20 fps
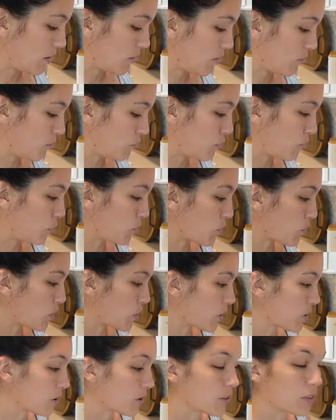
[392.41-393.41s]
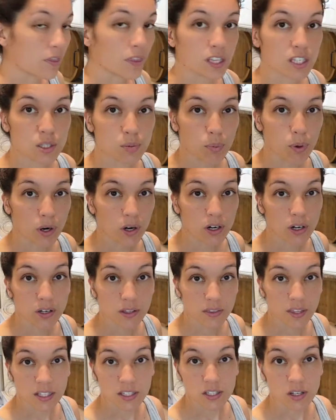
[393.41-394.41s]
for this
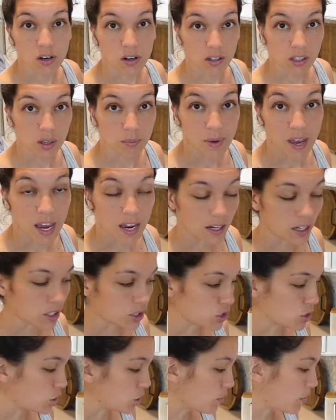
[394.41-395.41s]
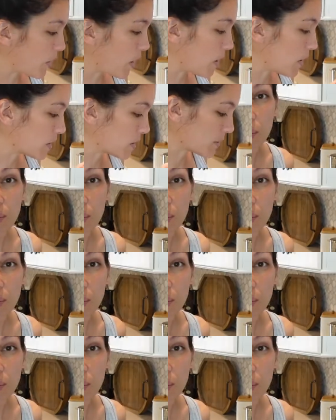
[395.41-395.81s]
part, that's all I'm adding to the pot.